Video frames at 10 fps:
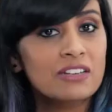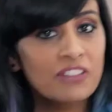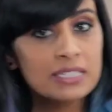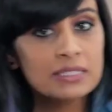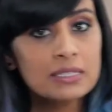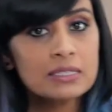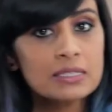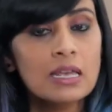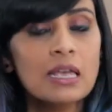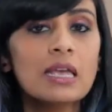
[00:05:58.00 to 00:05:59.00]

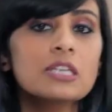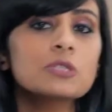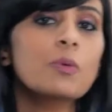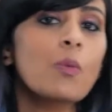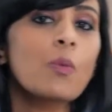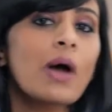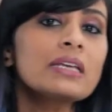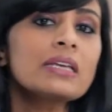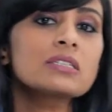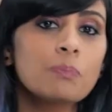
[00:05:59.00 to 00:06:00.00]
faces is
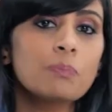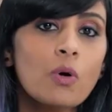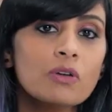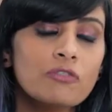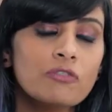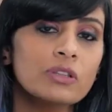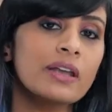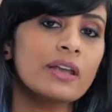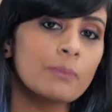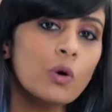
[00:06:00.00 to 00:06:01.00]
providing support for
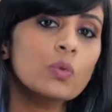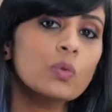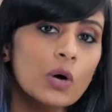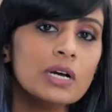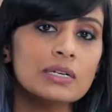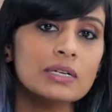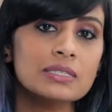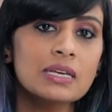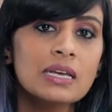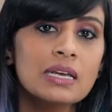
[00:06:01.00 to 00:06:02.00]
their remote
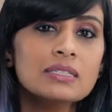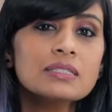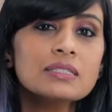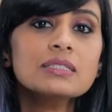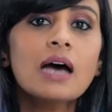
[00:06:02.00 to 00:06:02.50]
workers, since it's